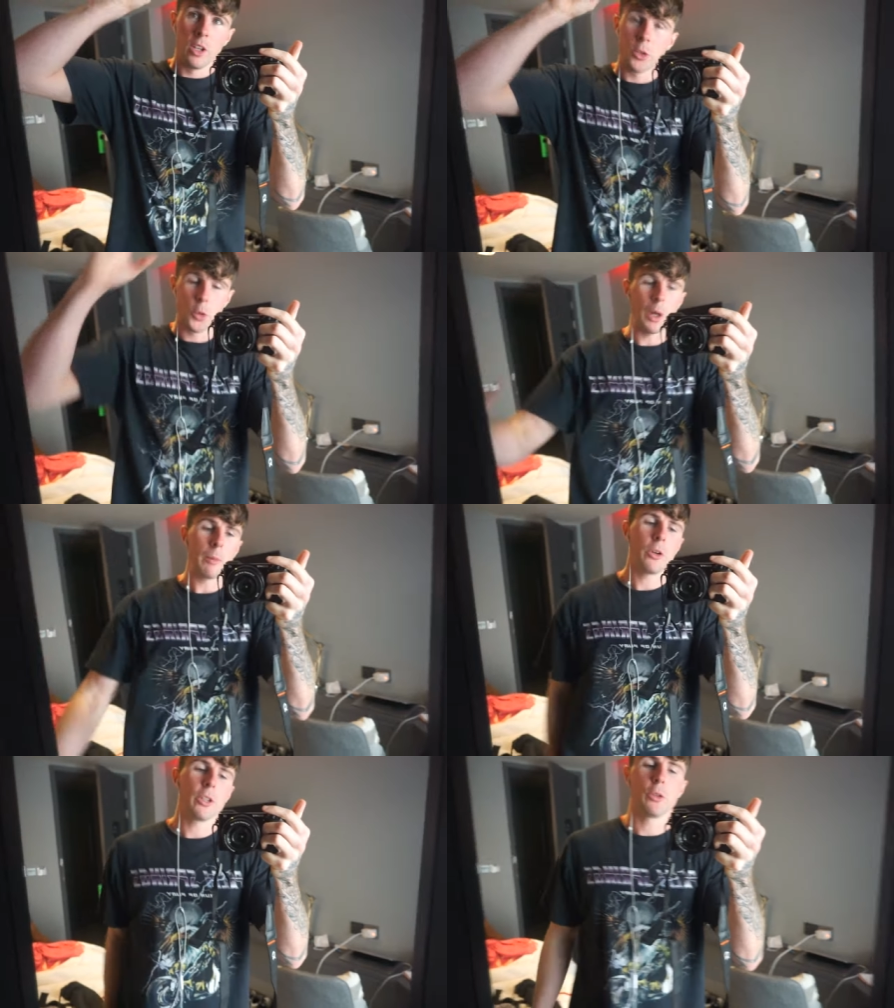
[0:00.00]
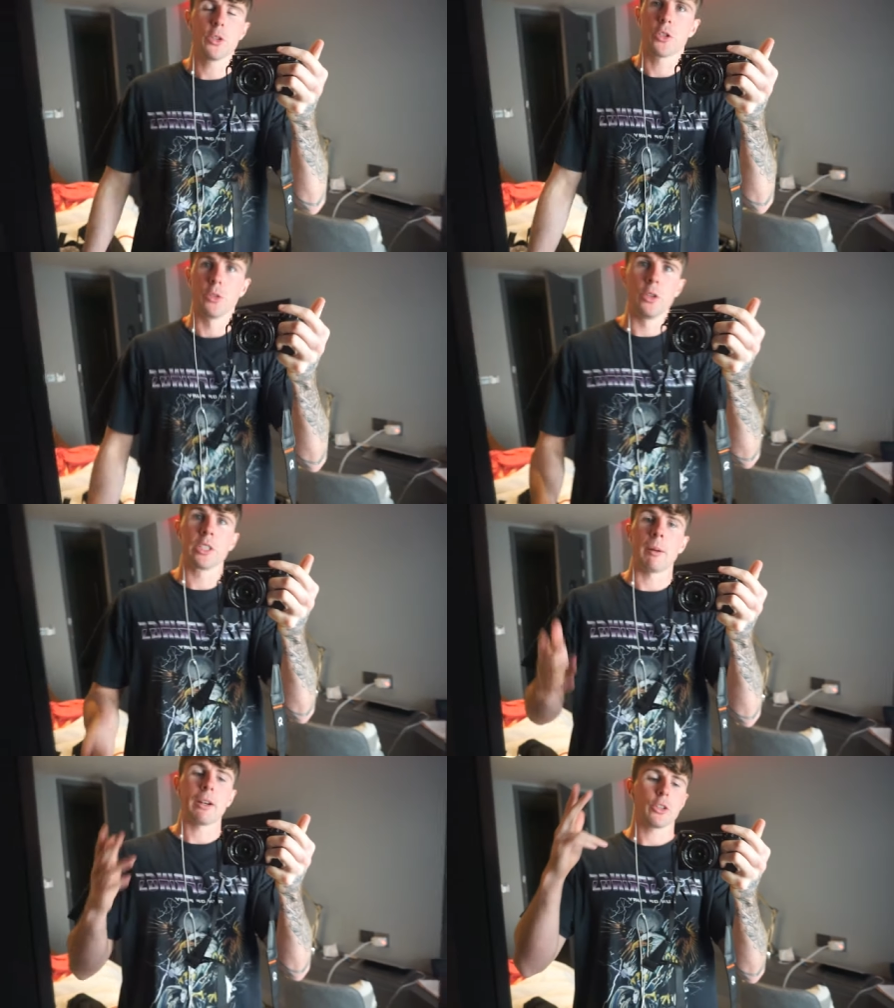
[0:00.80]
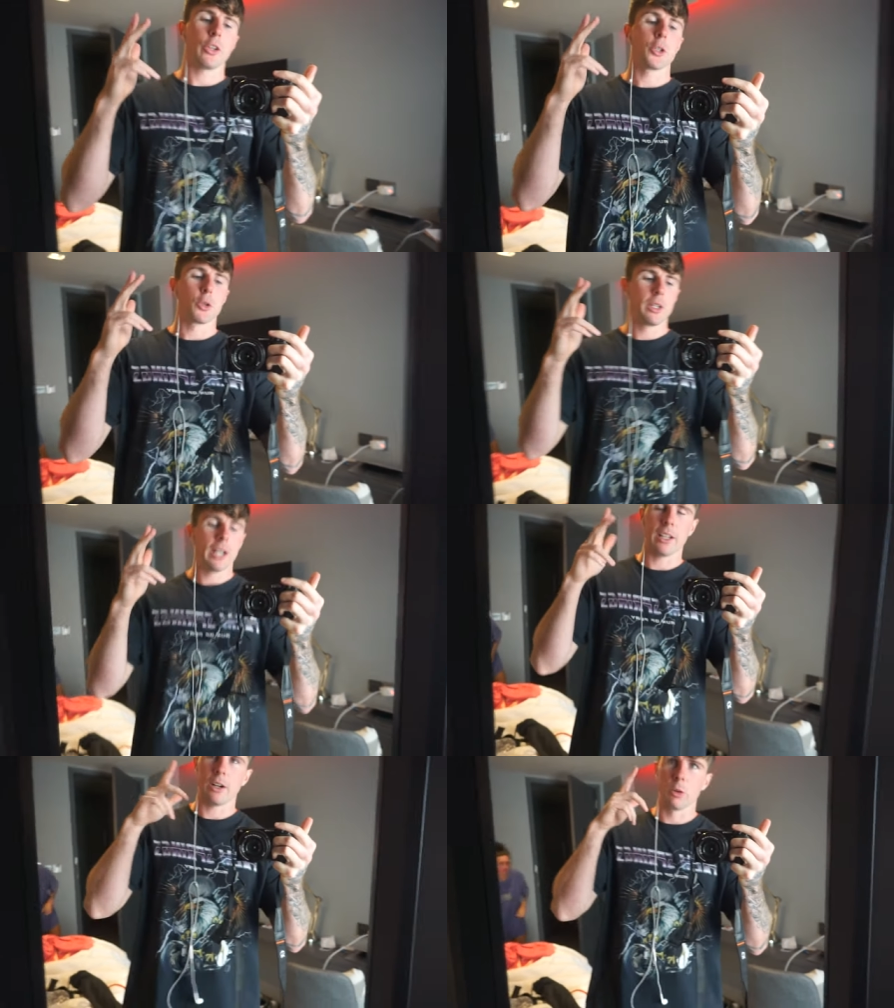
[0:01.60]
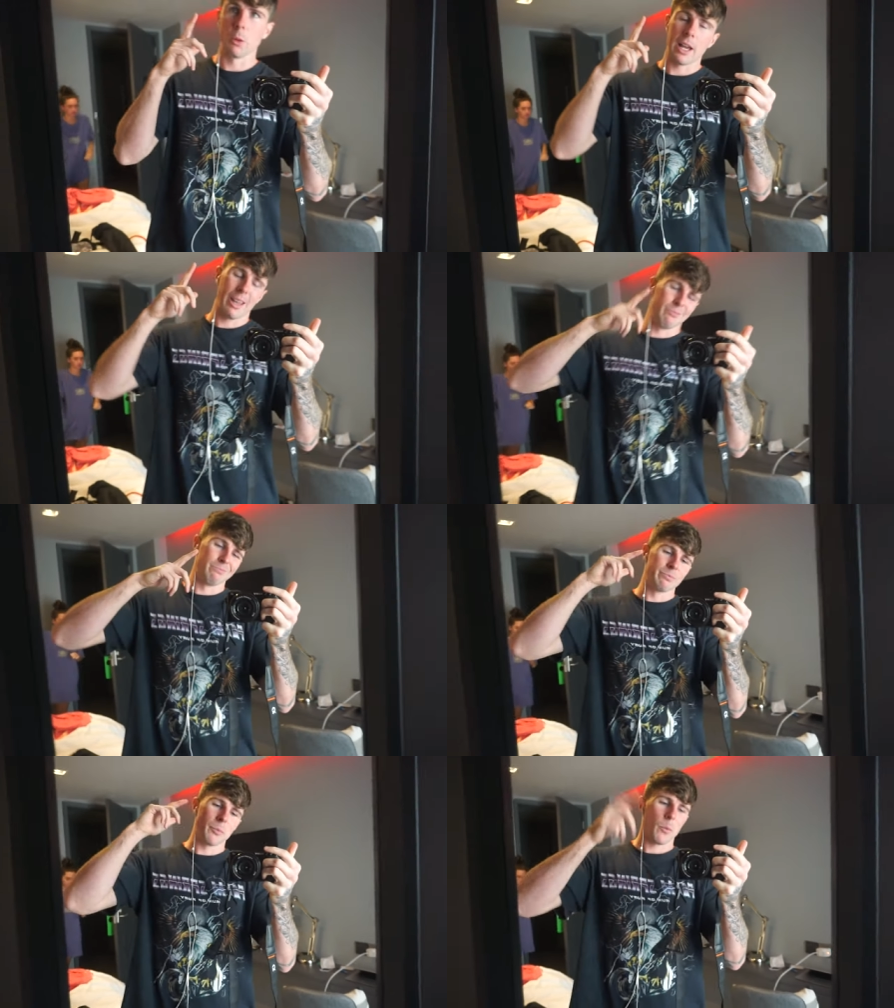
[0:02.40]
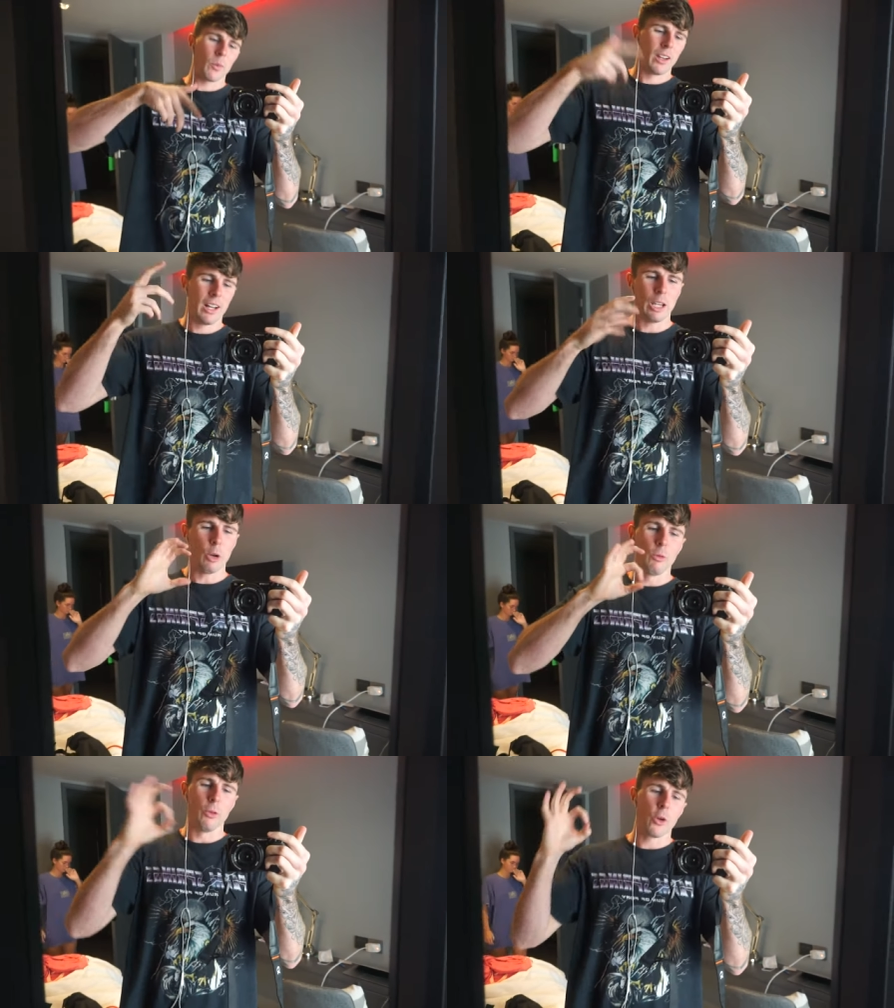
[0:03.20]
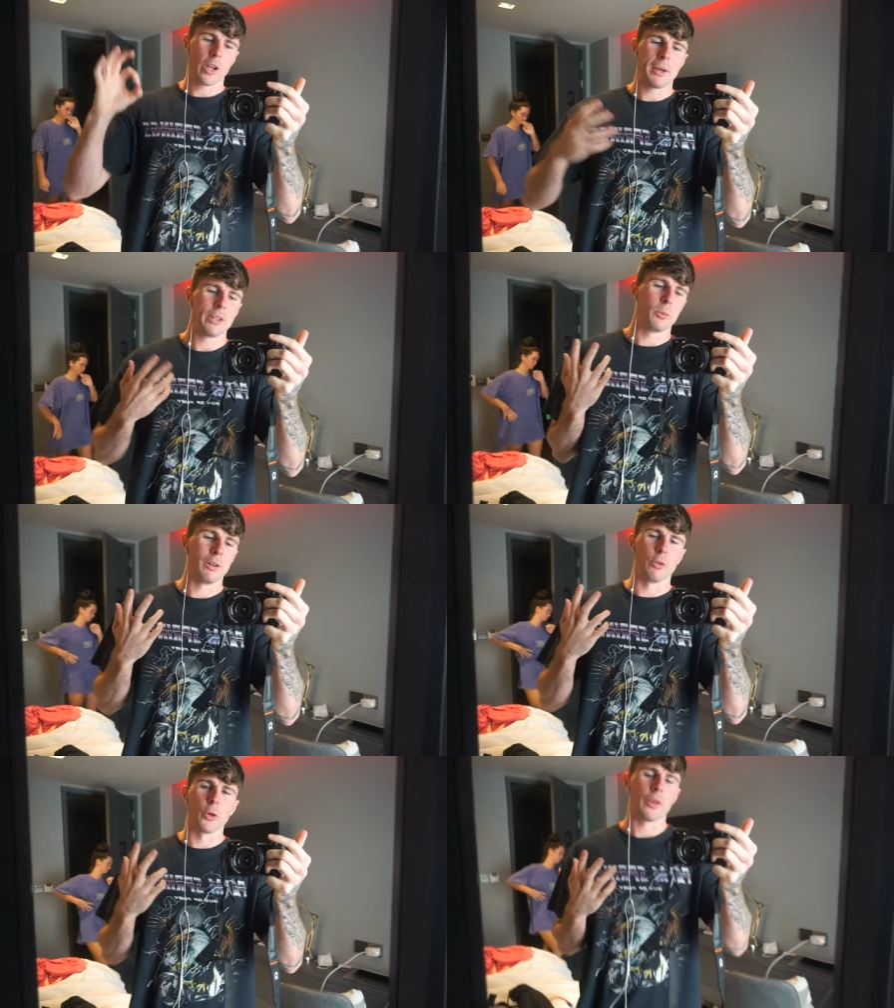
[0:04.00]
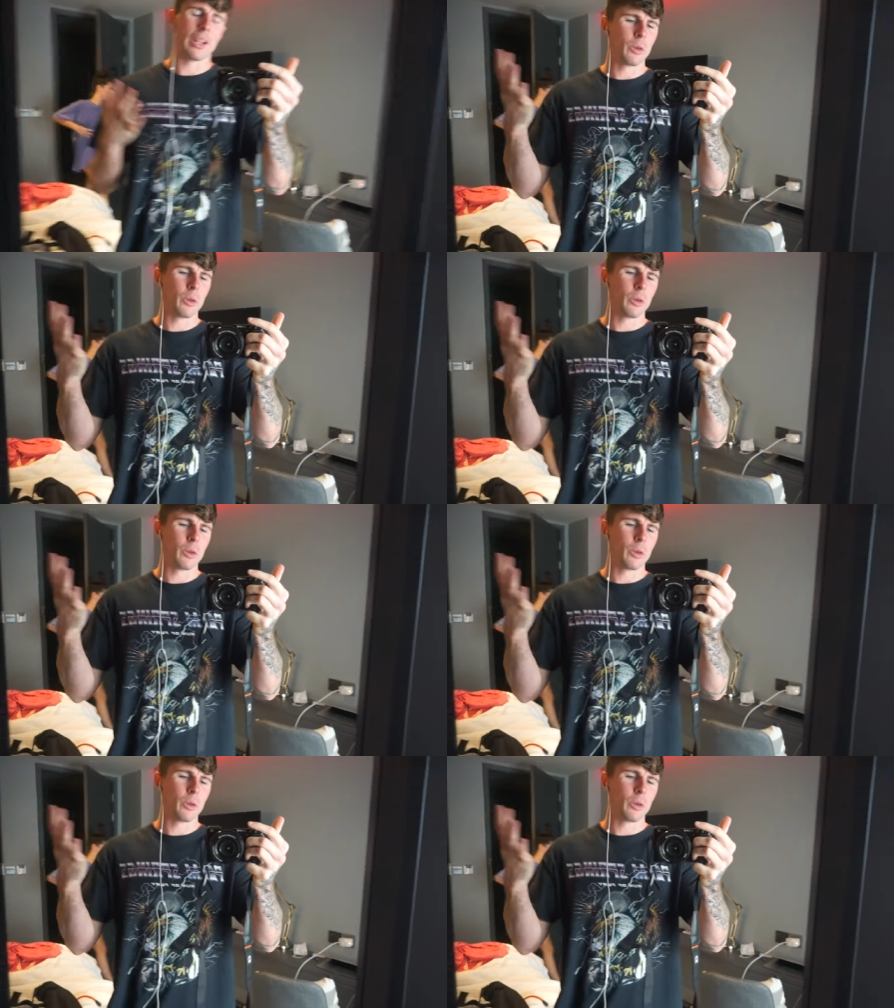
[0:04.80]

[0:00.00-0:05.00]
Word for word: So what I'm going to do just now is I'm actually going to show you a little um, a little vlog I made on my phone, right?